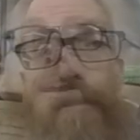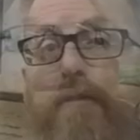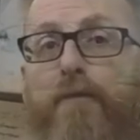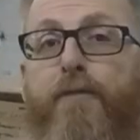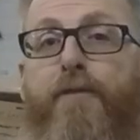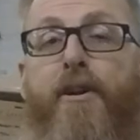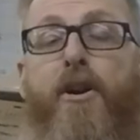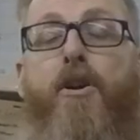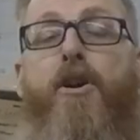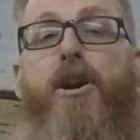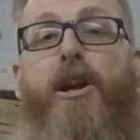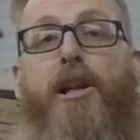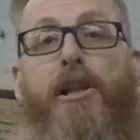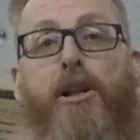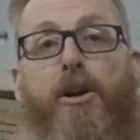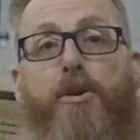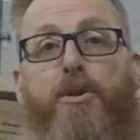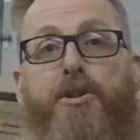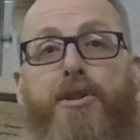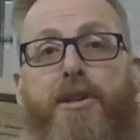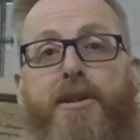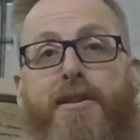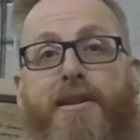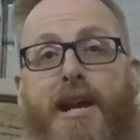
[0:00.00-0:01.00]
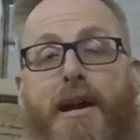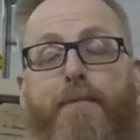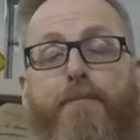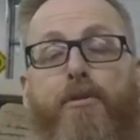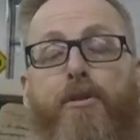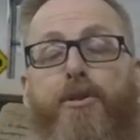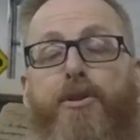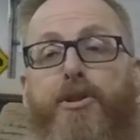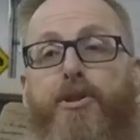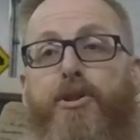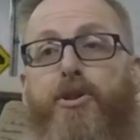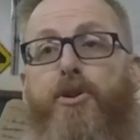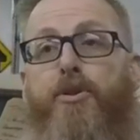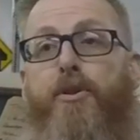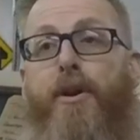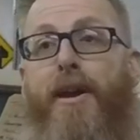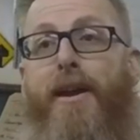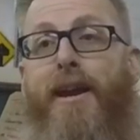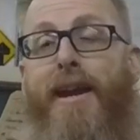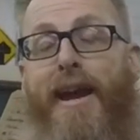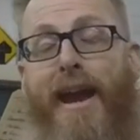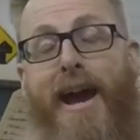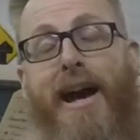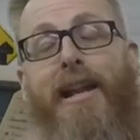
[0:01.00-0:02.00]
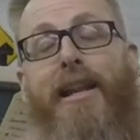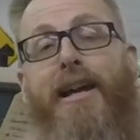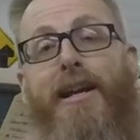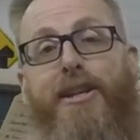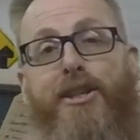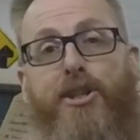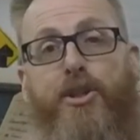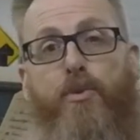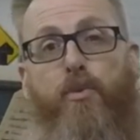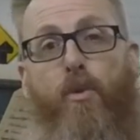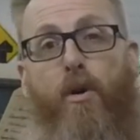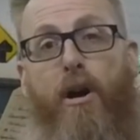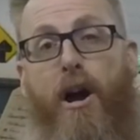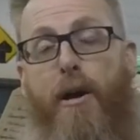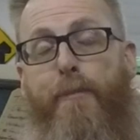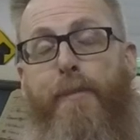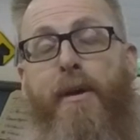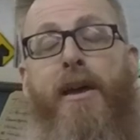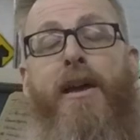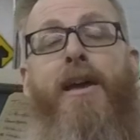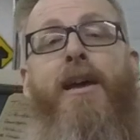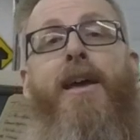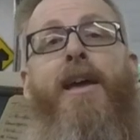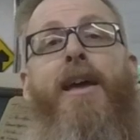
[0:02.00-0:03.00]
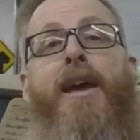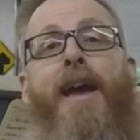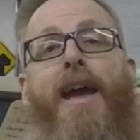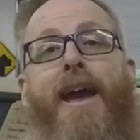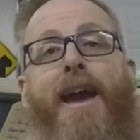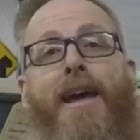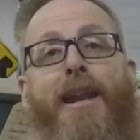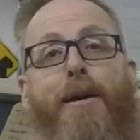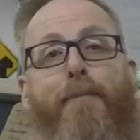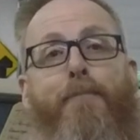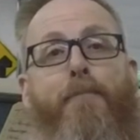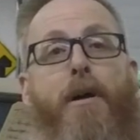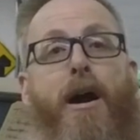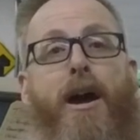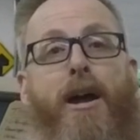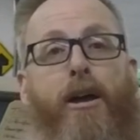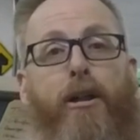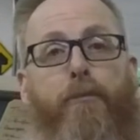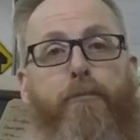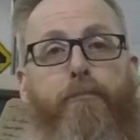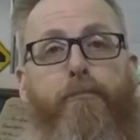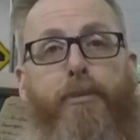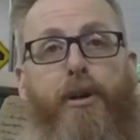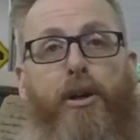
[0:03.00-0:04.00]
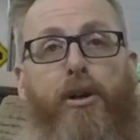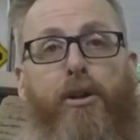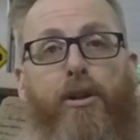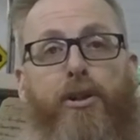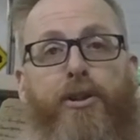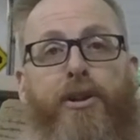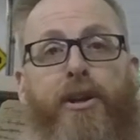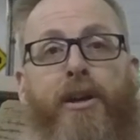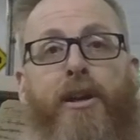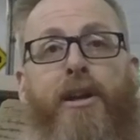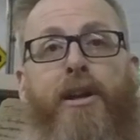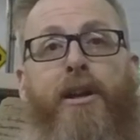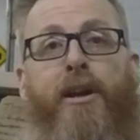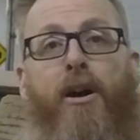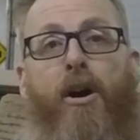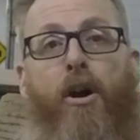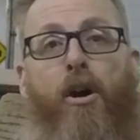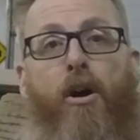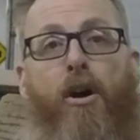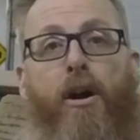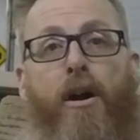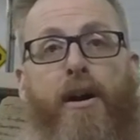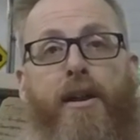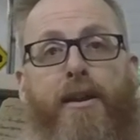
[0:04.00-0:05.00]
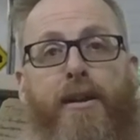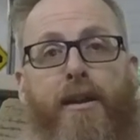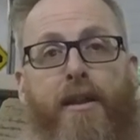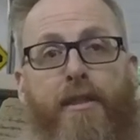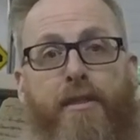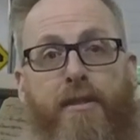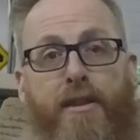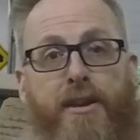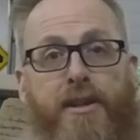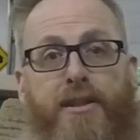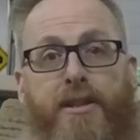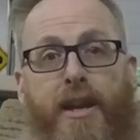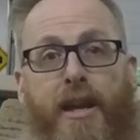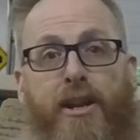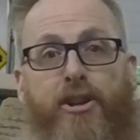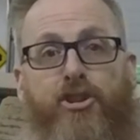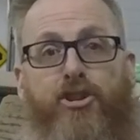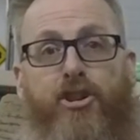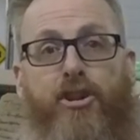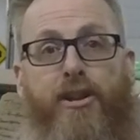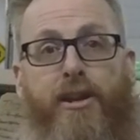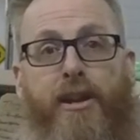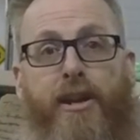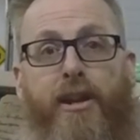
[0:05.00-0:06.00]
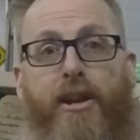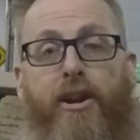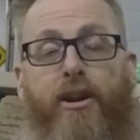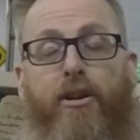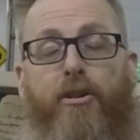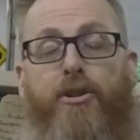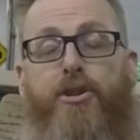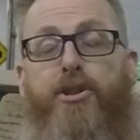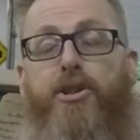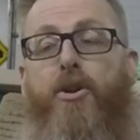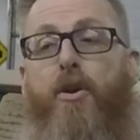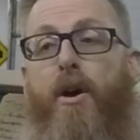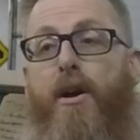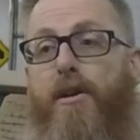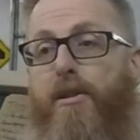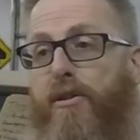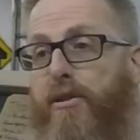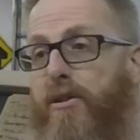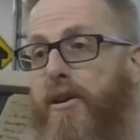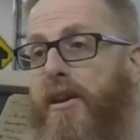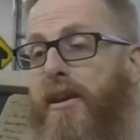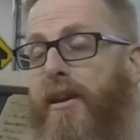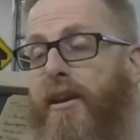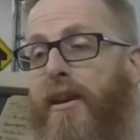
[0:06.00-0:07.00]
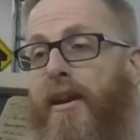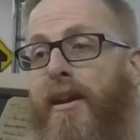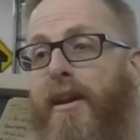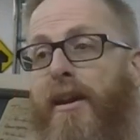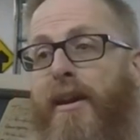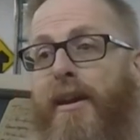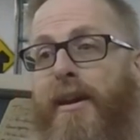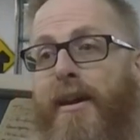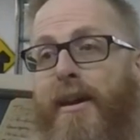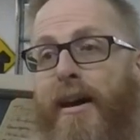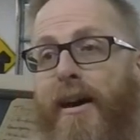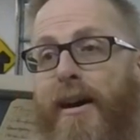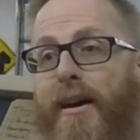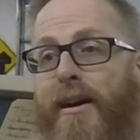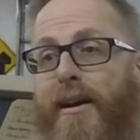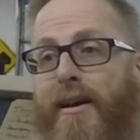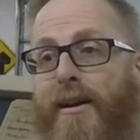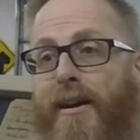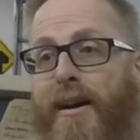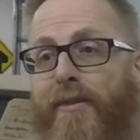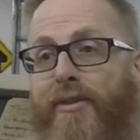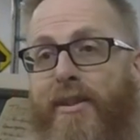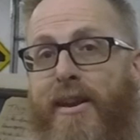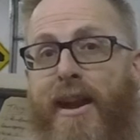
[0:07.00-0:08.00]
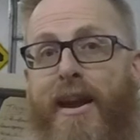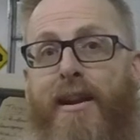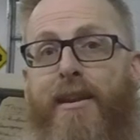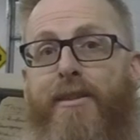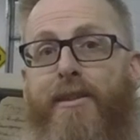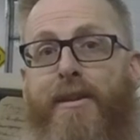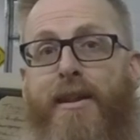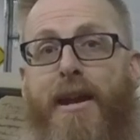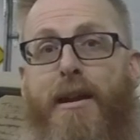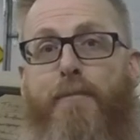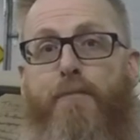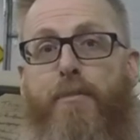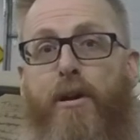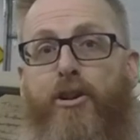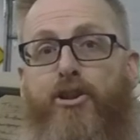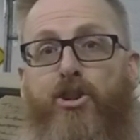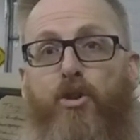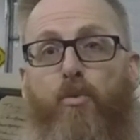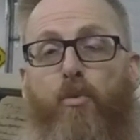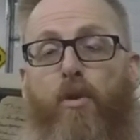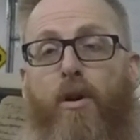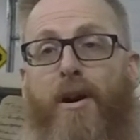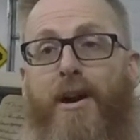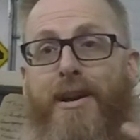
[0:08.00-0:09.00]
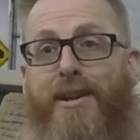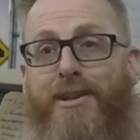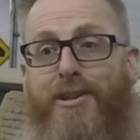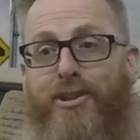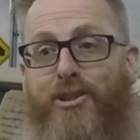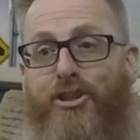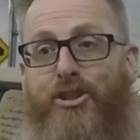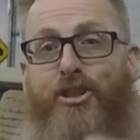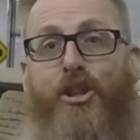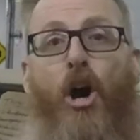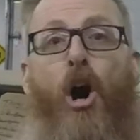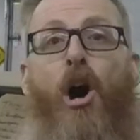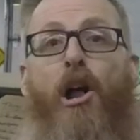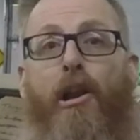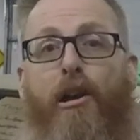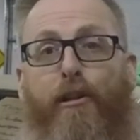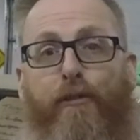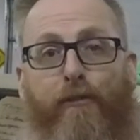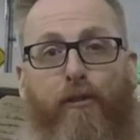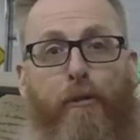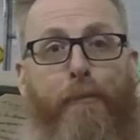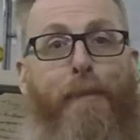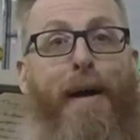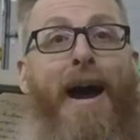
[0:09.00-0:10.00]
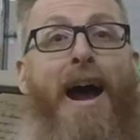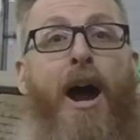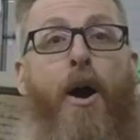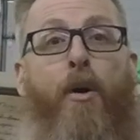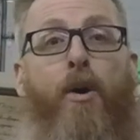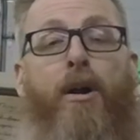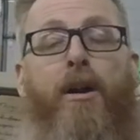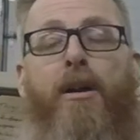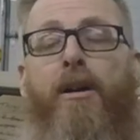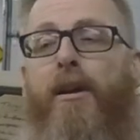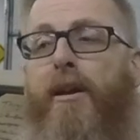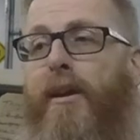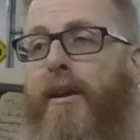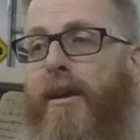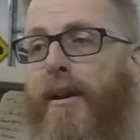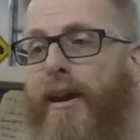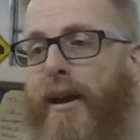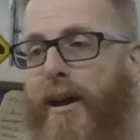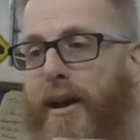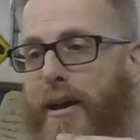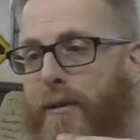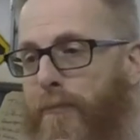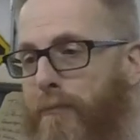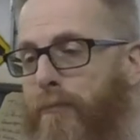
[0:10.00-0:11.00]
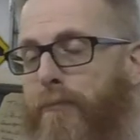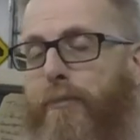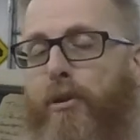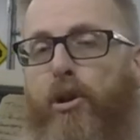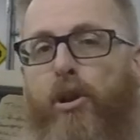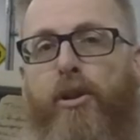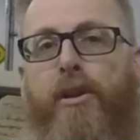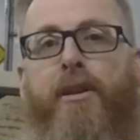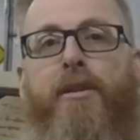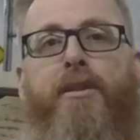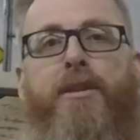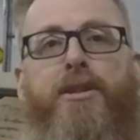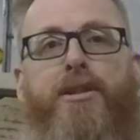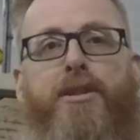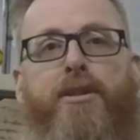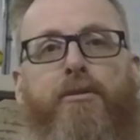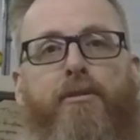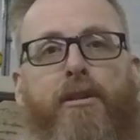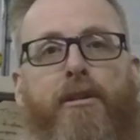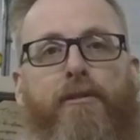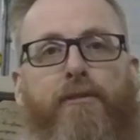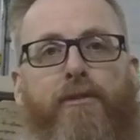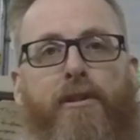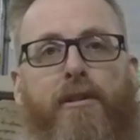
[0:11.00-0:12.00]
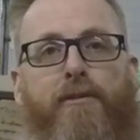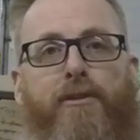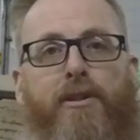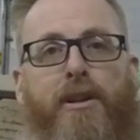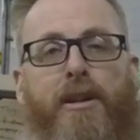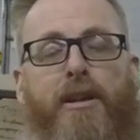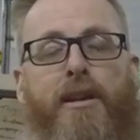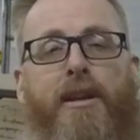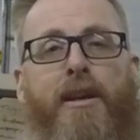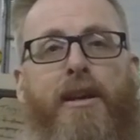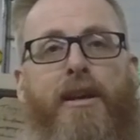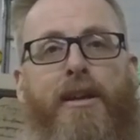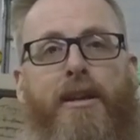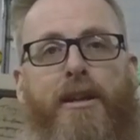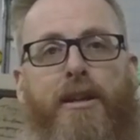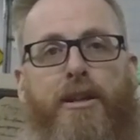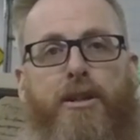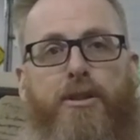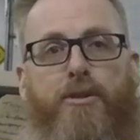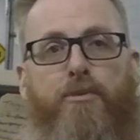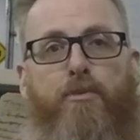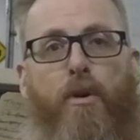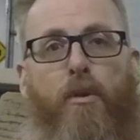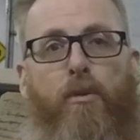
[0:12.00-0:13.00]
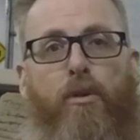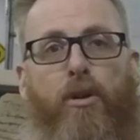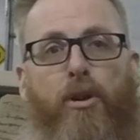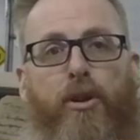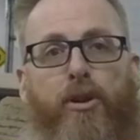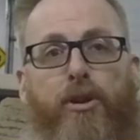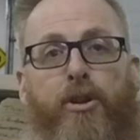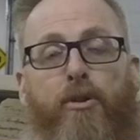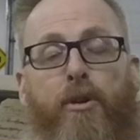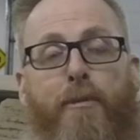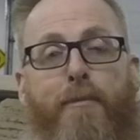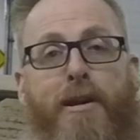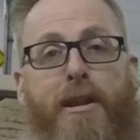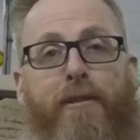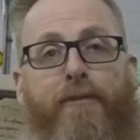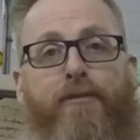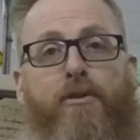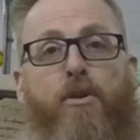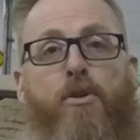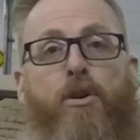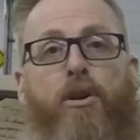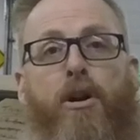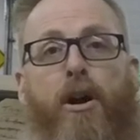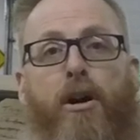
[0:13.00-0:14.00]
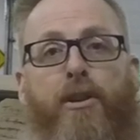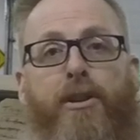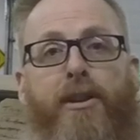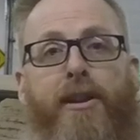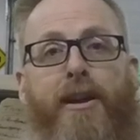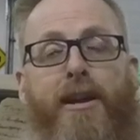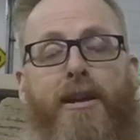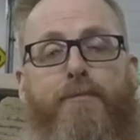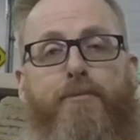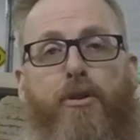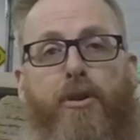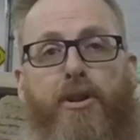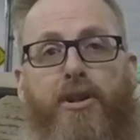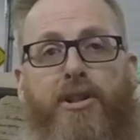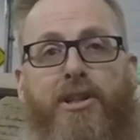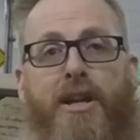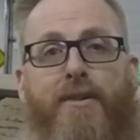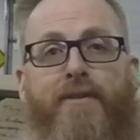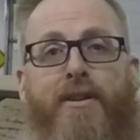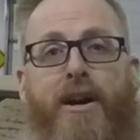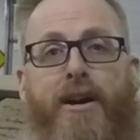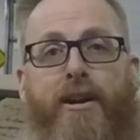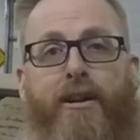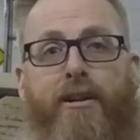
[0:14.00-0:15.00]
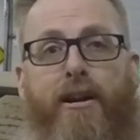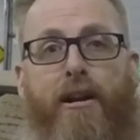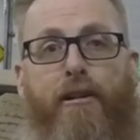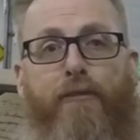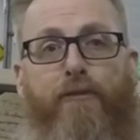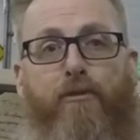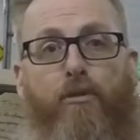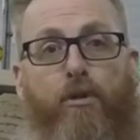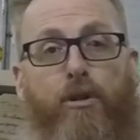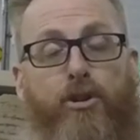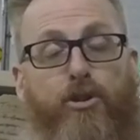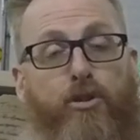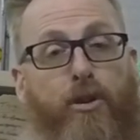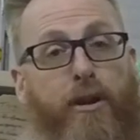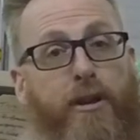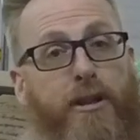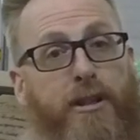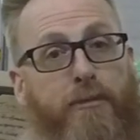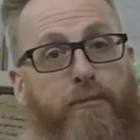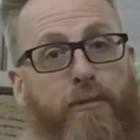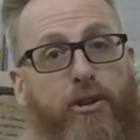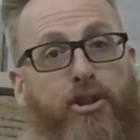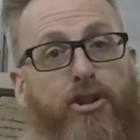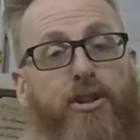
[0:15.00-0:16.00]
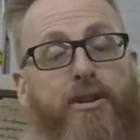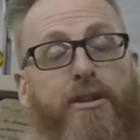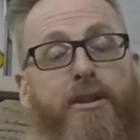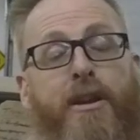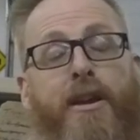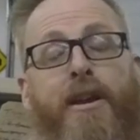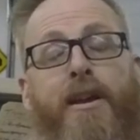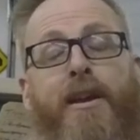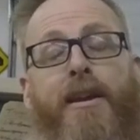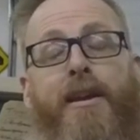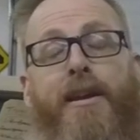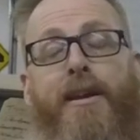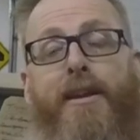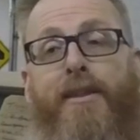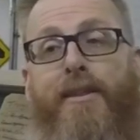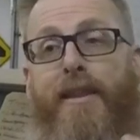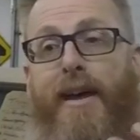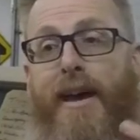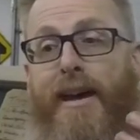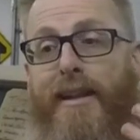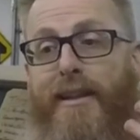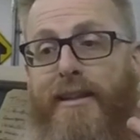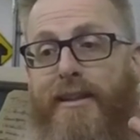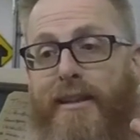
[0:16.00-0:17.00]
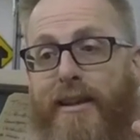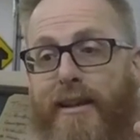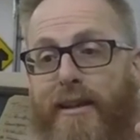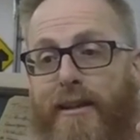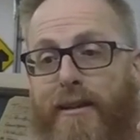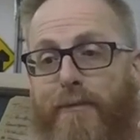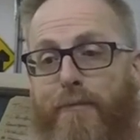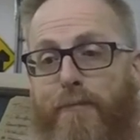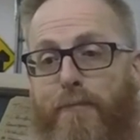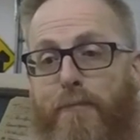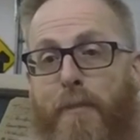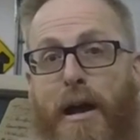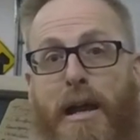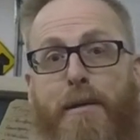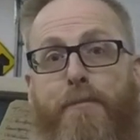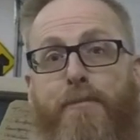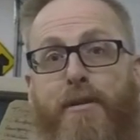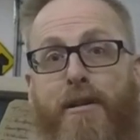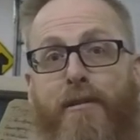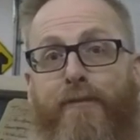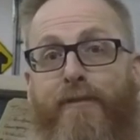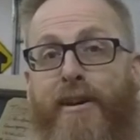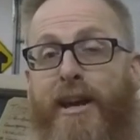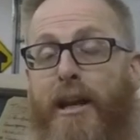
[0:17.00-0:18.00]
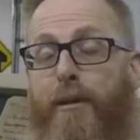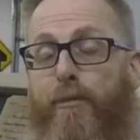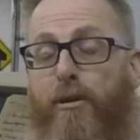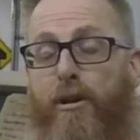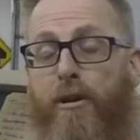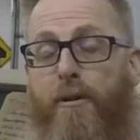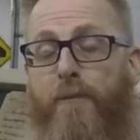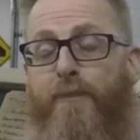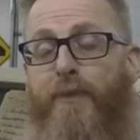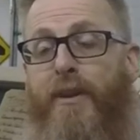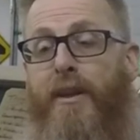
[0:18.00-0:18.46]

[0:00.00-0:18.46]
Very close in numbers to a LS swap and a mild build on this engine here. So I think at the end of the day, budget wise, dollar for power, building this 350 is what we're going to do. I made a phone call today about a 700R4 transmission that might be available.